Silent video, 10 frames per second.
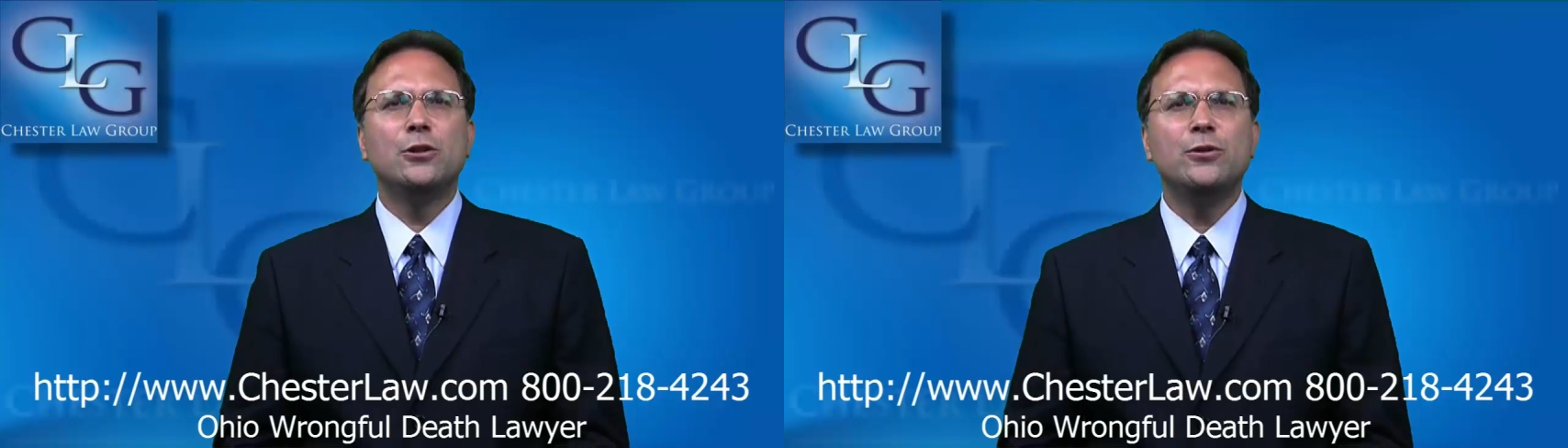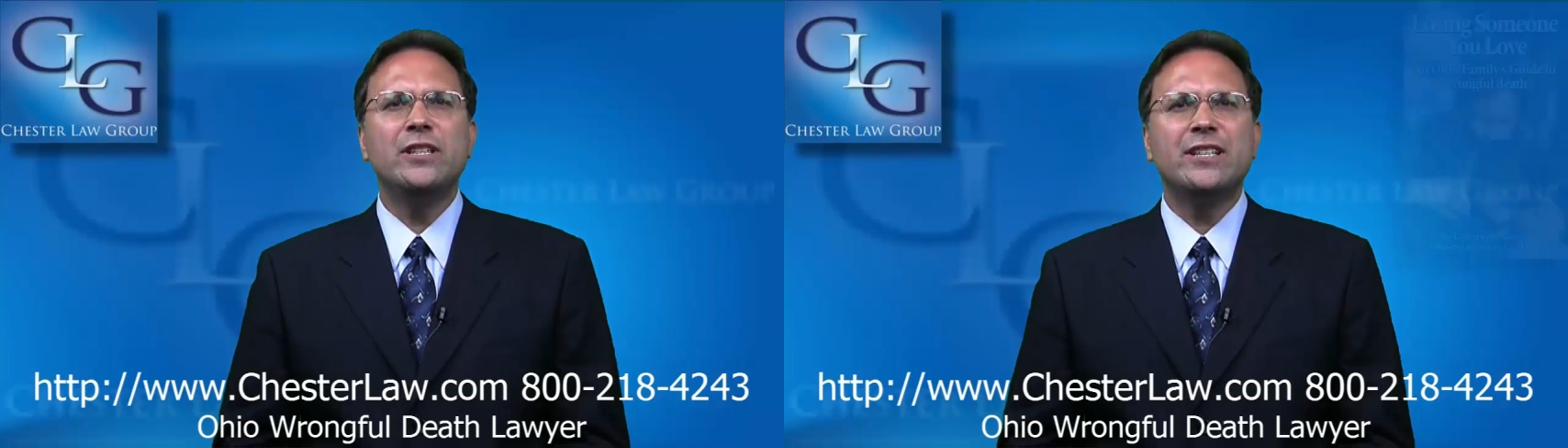
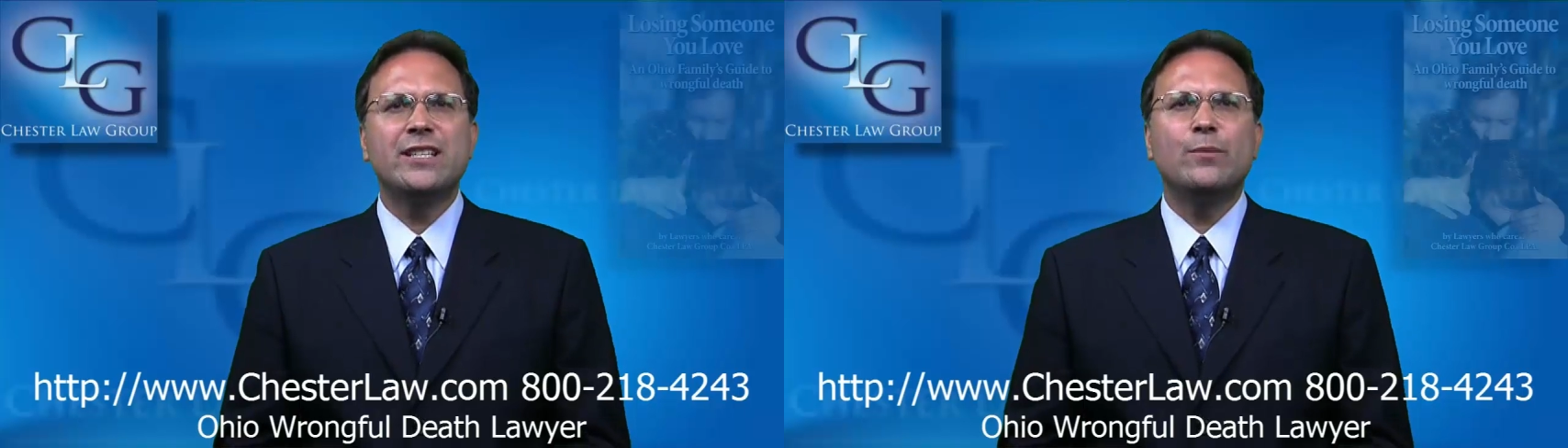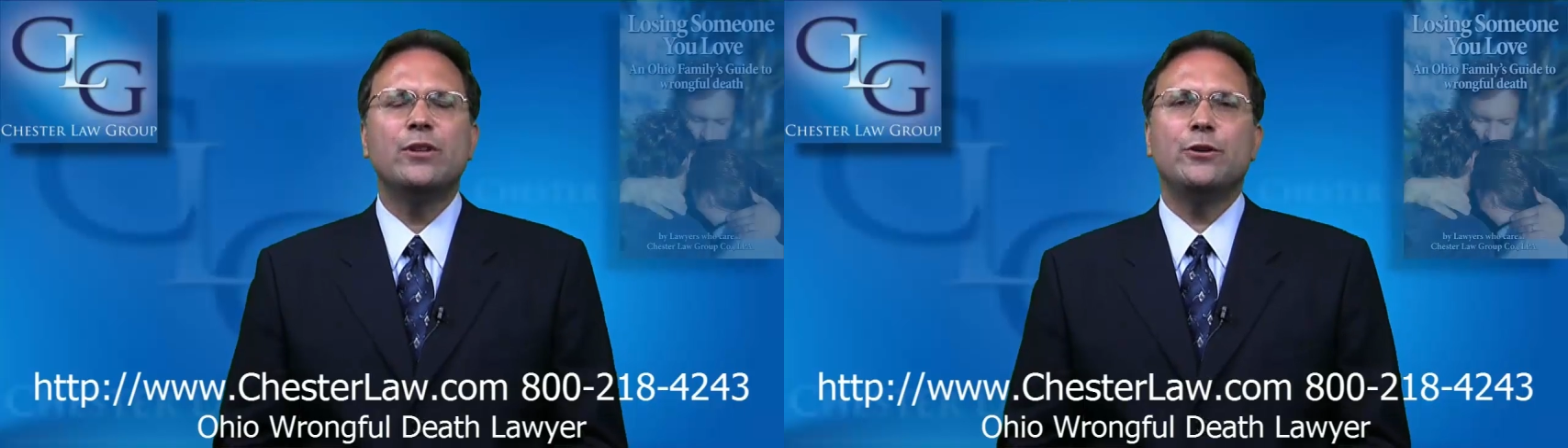Losing
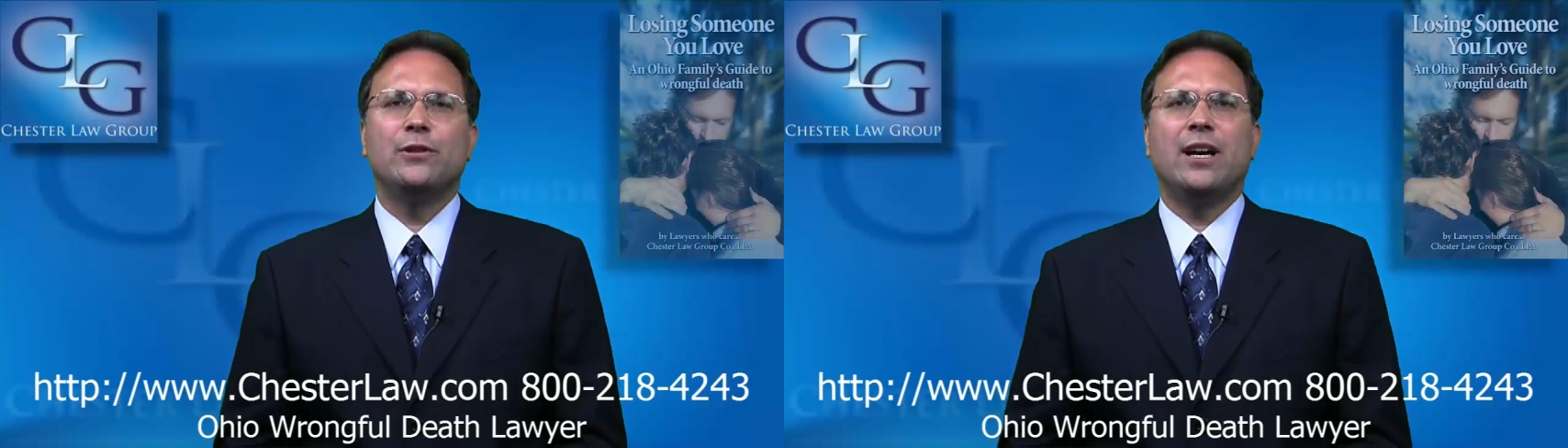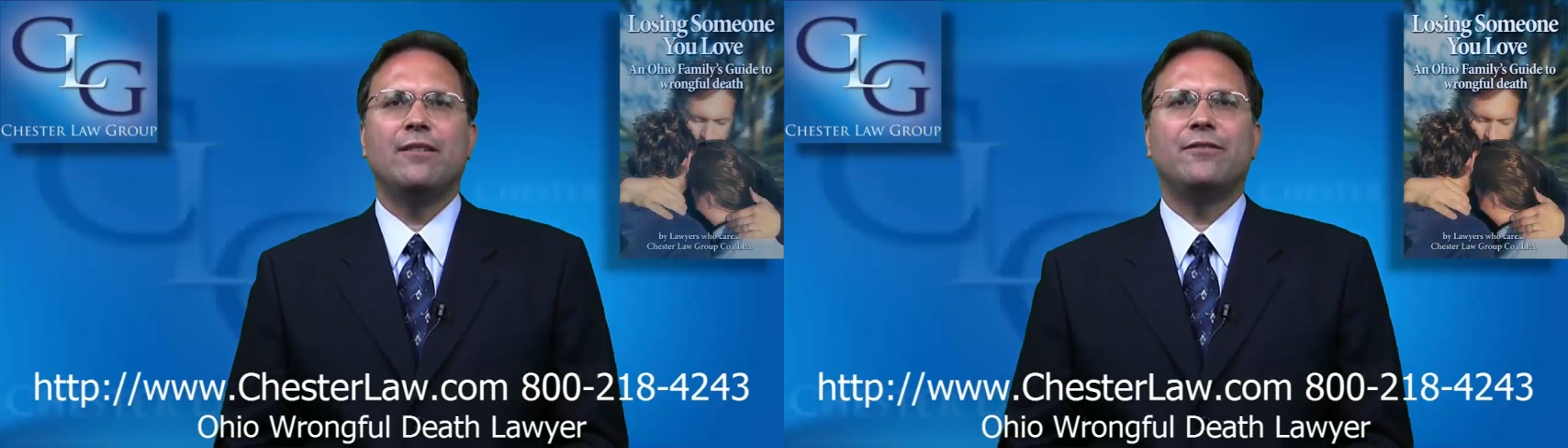
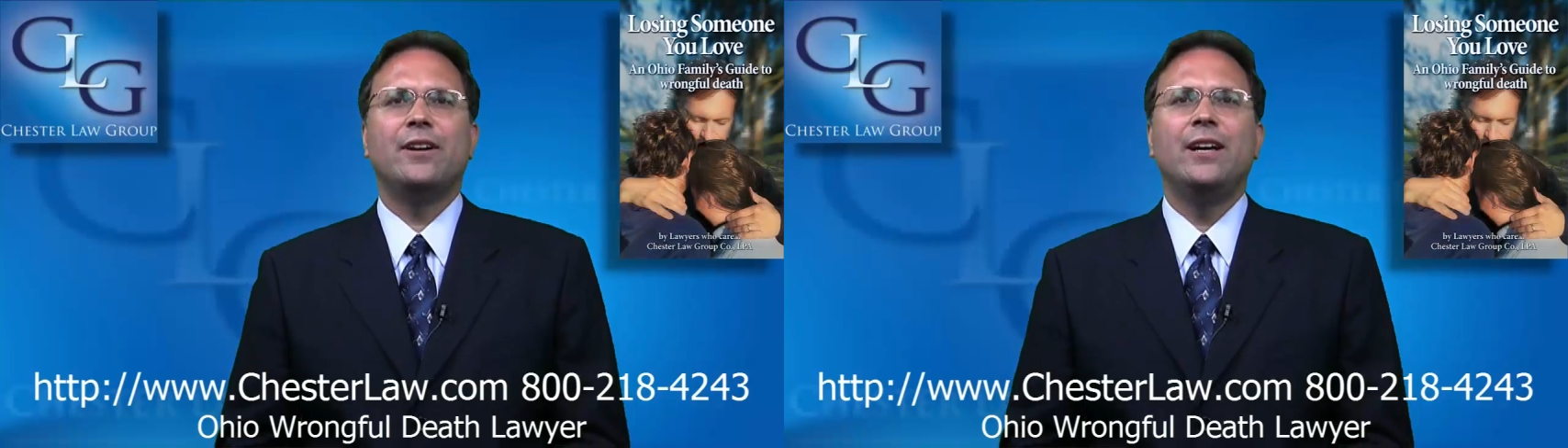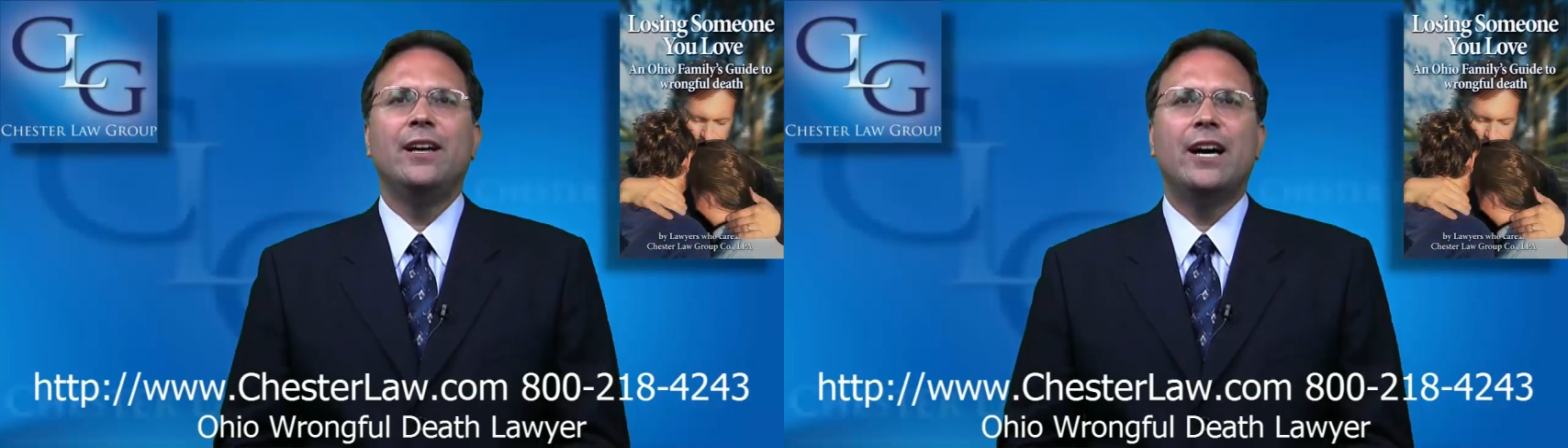Someone You
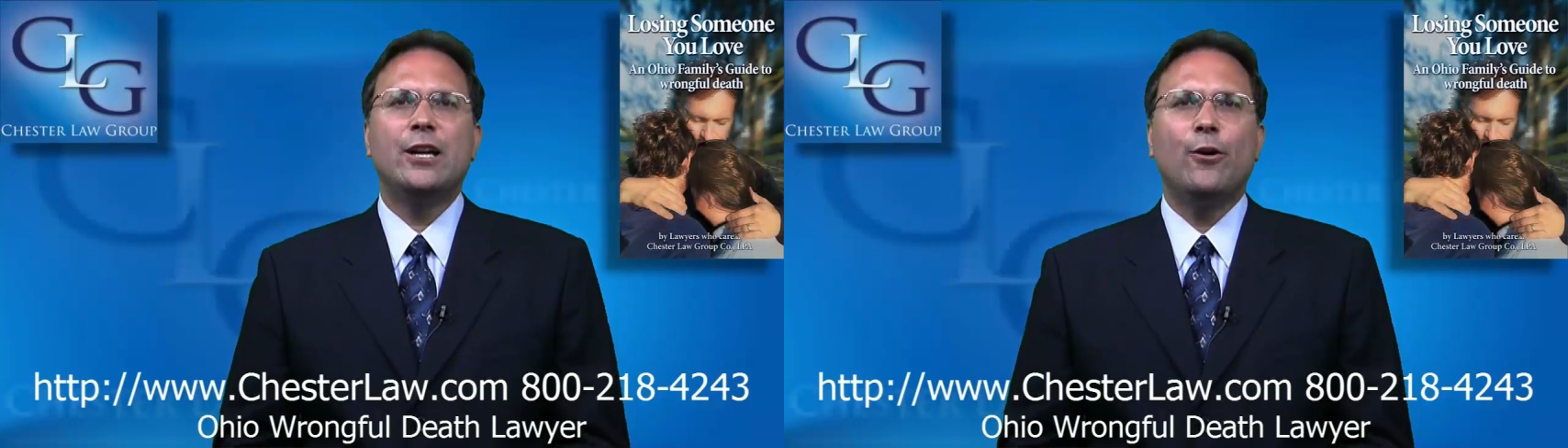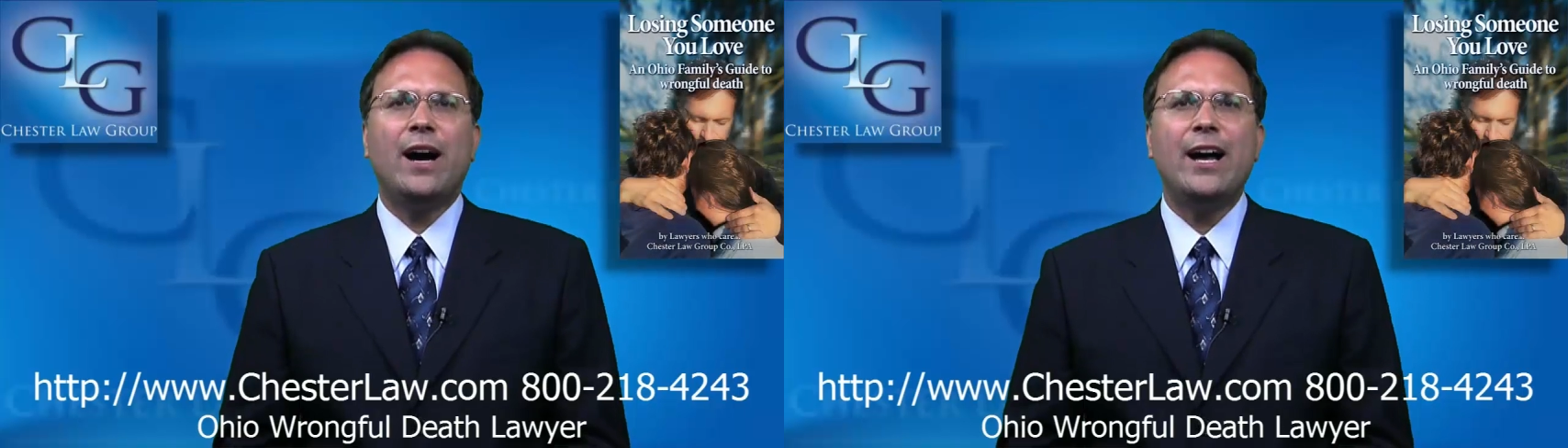Love,
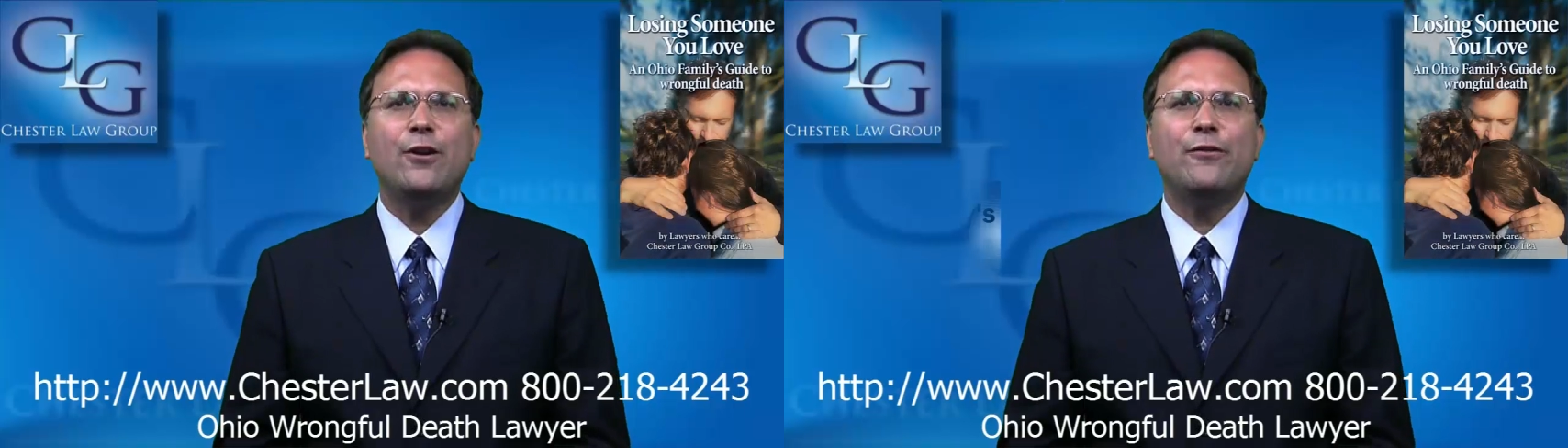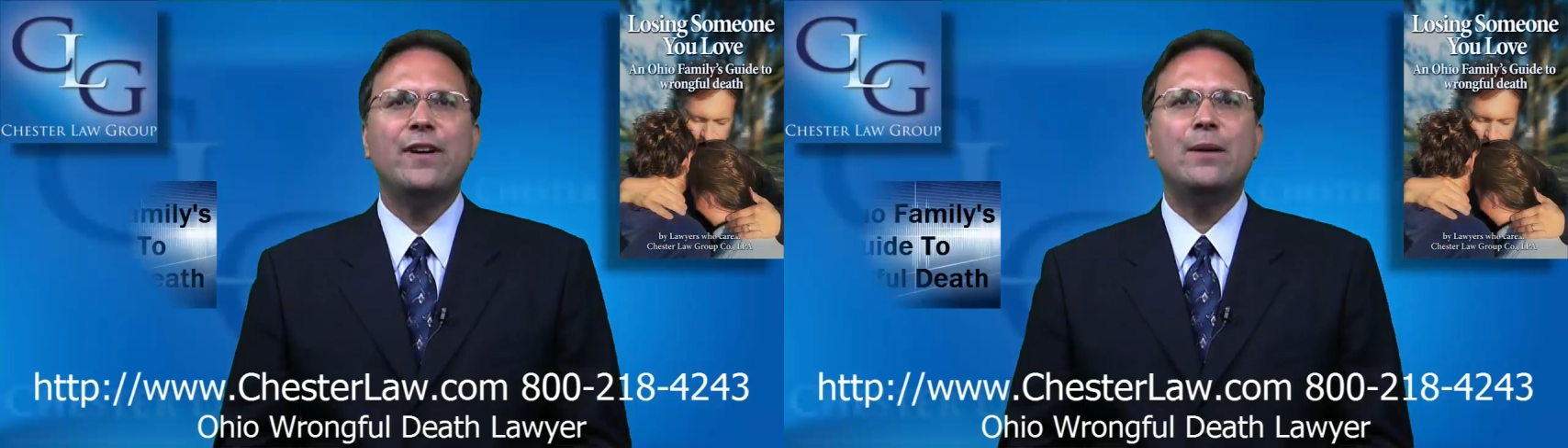an
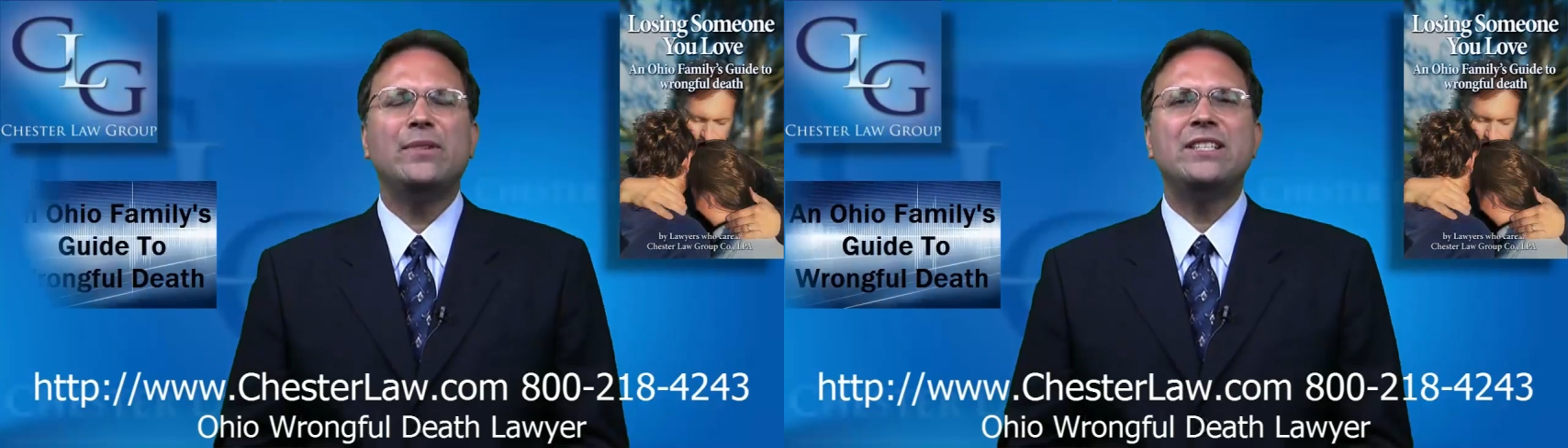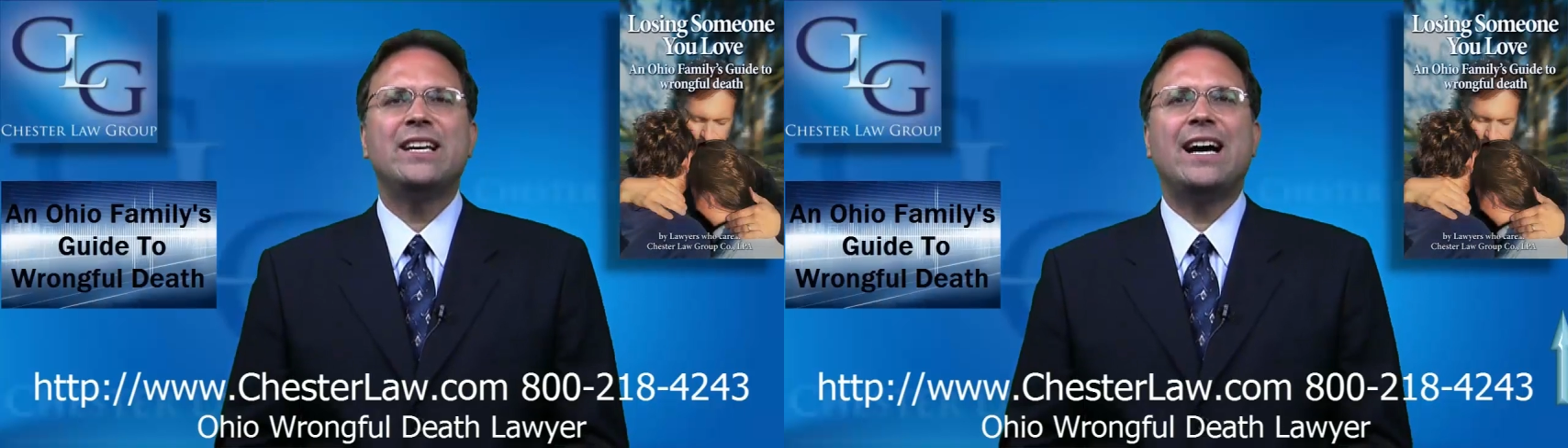Ohio
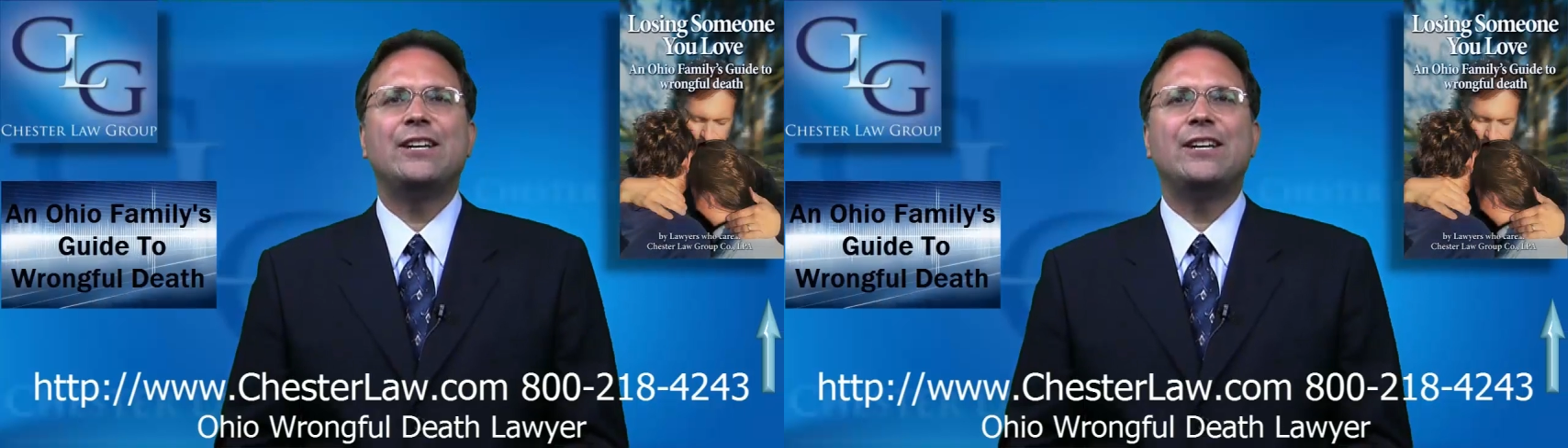Family's